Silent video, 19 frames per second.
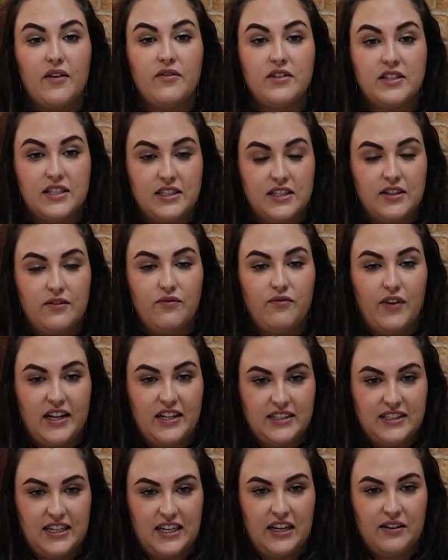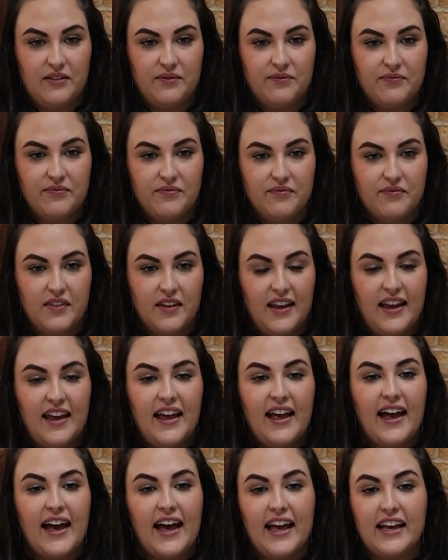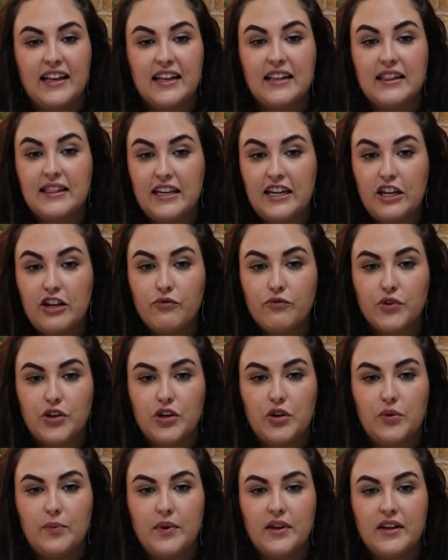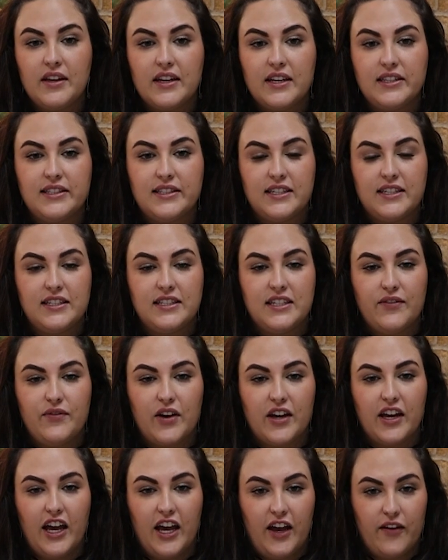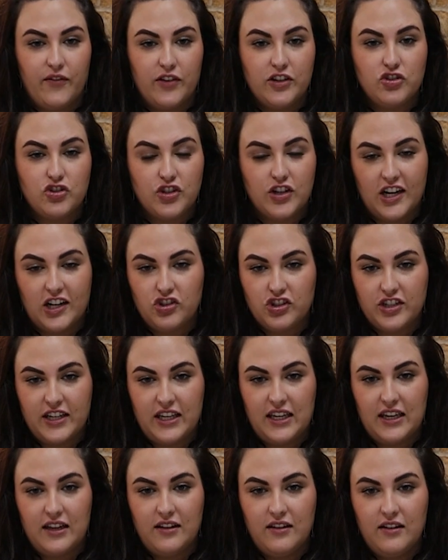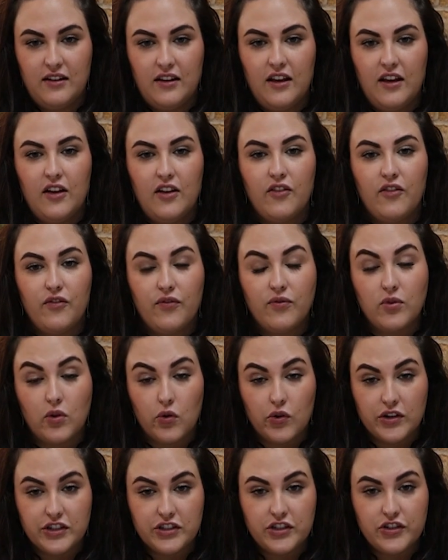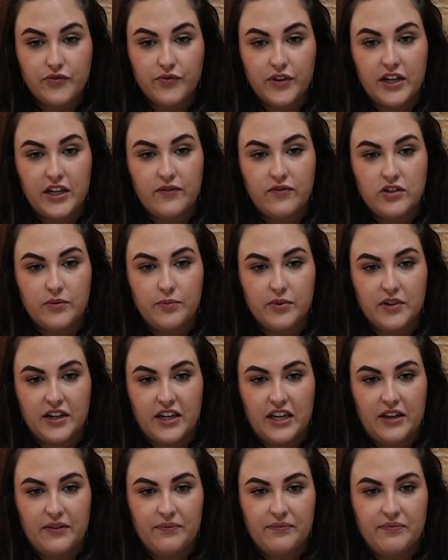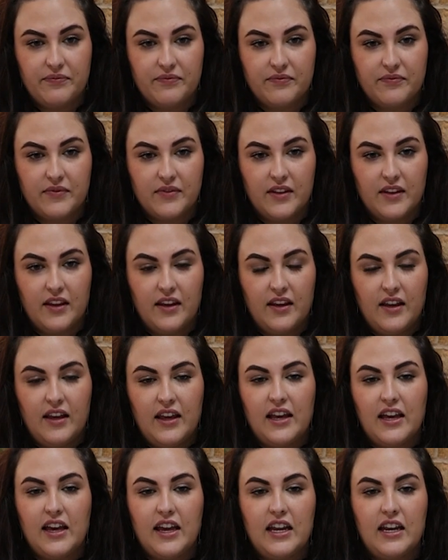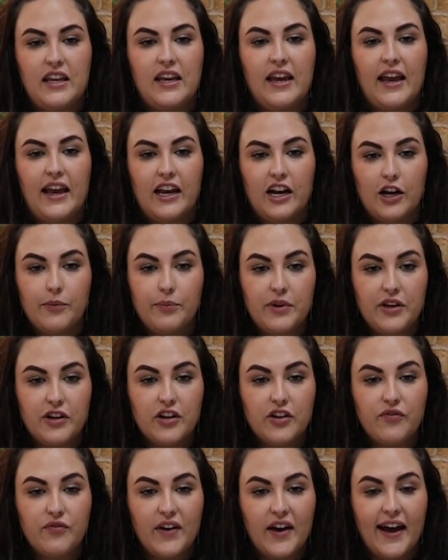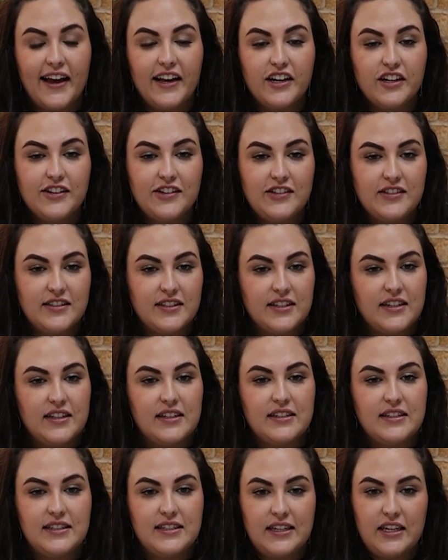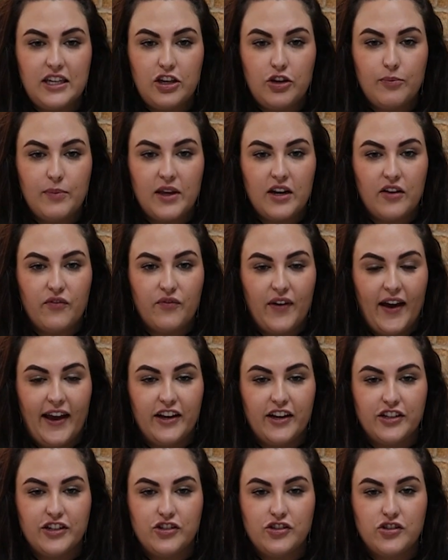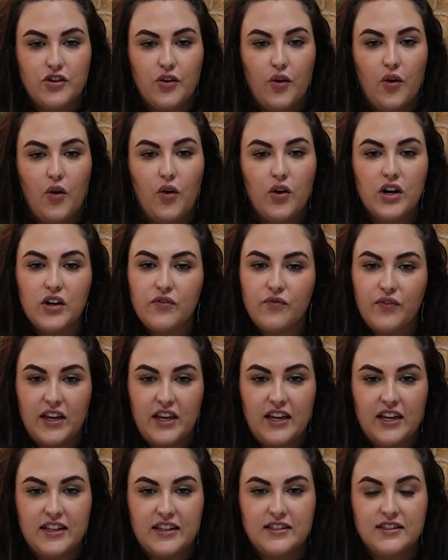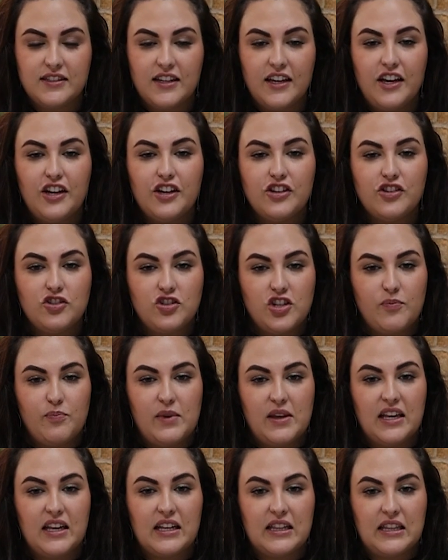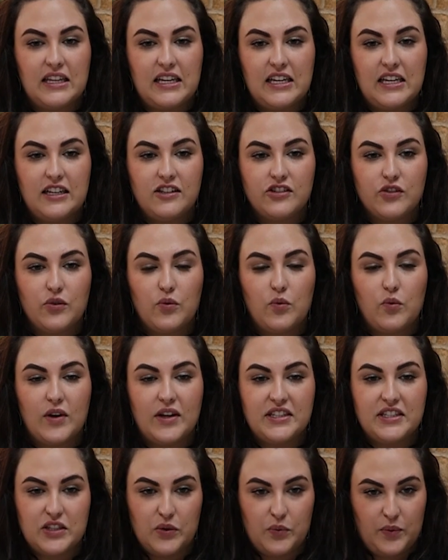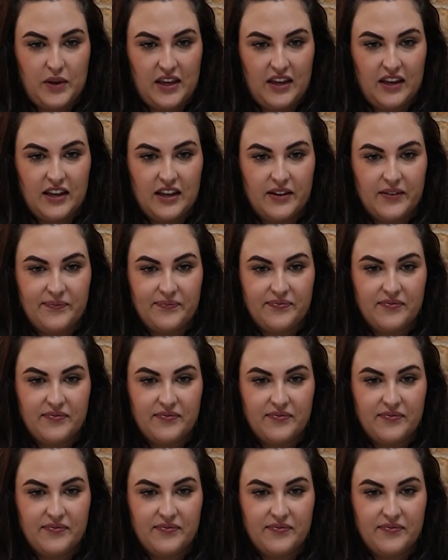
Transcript: disinfecting. A clean room consists of a covered trash can, floors free of debris. Any air purifiers, dehumidifiers, or fans should be cleaned once a week.